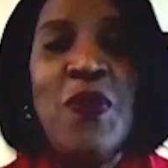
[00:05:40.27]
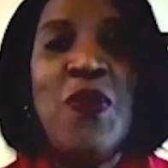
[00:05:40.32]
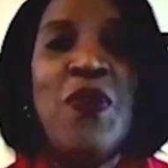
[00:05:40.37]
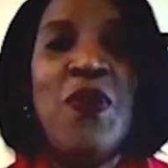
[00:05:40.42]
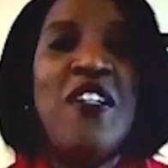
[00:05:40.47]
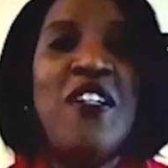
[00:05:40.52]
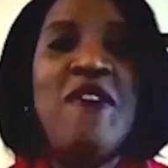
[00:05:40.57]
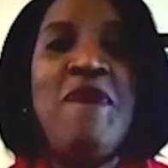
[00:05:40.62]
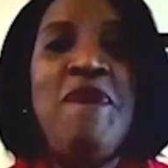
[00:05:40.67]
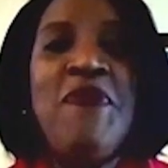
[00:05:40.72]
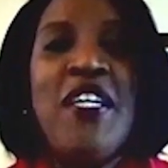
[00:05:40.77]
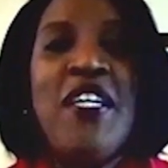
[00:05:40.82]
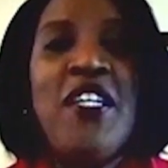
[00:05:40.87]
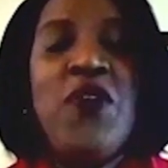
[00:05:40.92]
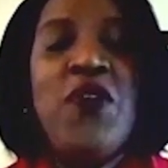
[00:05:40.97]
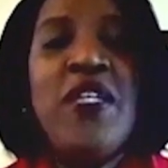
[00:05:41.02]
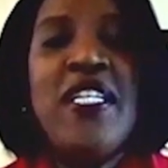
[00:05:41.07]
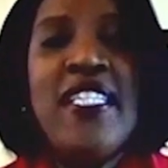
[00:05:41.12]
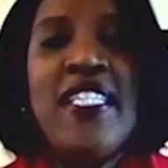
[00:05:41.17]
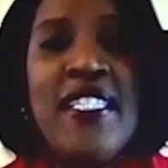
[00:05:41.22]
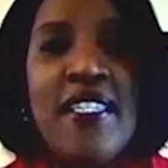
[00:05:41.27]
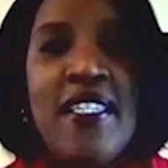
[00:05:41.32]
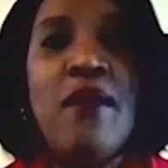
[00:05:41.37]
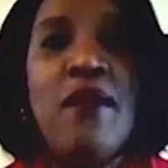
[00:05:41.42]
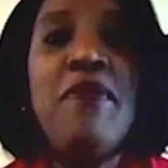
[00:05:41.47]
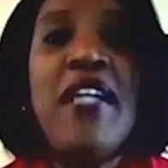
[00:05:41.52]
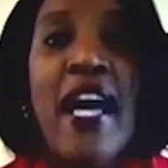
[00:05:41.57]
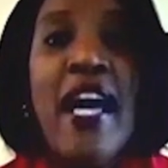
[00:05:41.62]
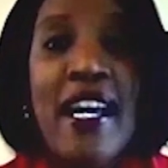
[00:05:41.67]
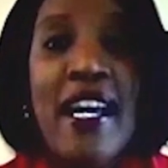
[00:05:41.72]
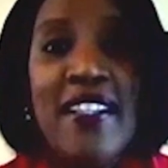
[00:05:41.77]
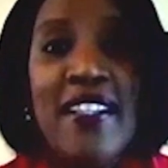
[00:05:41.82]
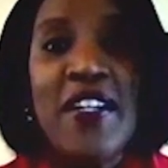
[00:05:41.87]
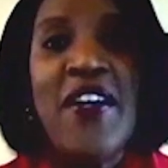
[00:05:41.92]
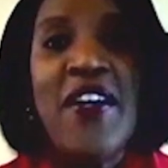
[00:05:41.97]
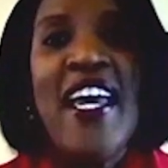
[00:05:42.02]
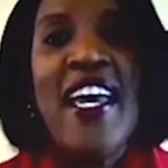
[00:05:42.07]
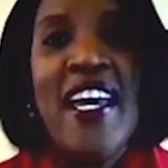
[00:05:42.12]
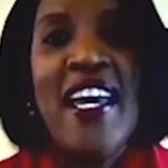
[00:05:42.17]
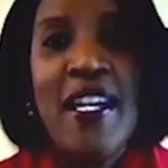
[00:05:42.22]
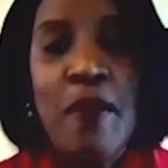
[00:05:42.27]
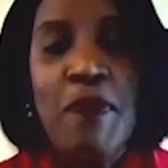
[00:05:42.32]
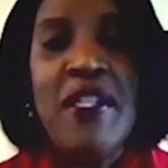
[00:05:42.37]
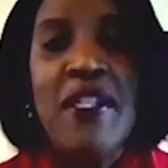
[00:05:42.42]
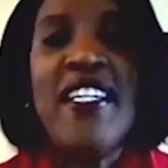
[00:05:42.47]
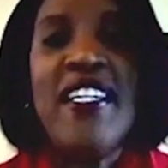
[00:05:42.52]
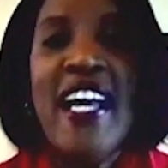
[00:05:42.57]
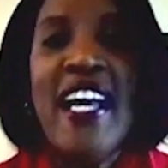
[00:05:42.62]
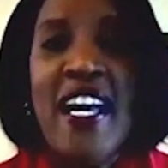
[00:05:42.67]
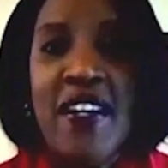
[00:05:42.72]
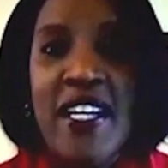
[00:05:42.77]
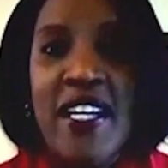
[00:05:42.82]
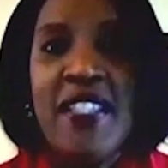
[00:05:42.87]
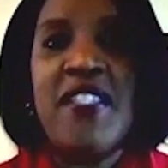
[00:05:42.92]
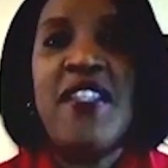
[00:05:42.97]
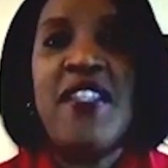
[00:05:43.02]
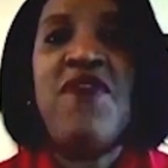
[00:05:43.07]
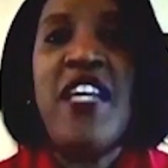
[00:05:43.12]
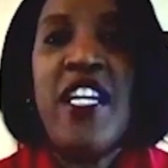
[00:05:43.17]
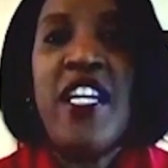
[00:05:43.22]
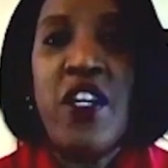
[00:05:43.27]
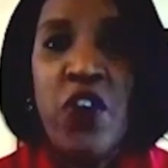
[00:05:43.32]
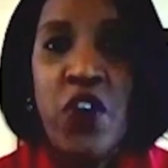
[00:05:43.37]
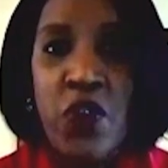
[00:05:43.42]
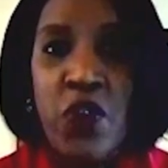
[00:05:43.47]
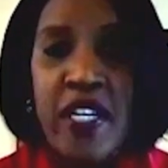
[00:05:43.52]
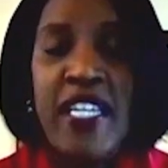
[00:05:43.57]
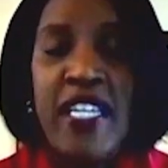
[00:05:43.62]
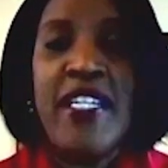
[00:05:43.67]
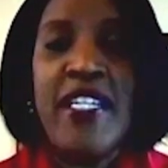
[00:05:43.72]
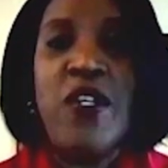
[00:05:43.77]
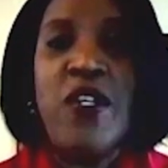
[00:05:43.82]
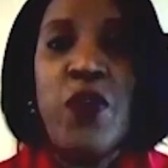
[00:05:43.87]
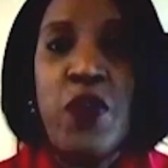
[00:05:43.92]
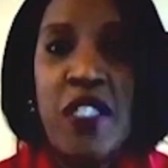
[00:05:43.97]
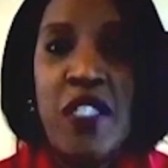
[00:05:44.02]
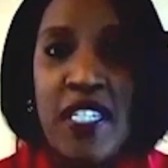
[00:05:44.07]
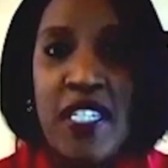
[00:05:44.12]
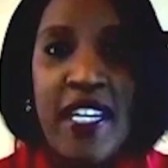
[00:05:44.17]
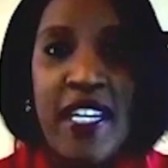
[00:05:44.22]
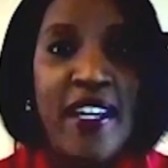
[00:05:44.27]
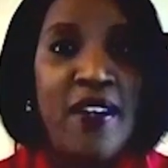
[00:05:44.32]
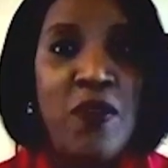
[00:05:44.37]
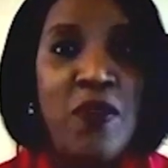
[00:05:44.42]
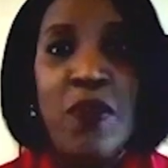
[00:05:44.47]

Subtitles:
or you can see them nodding their head up and down as if they agree and understand,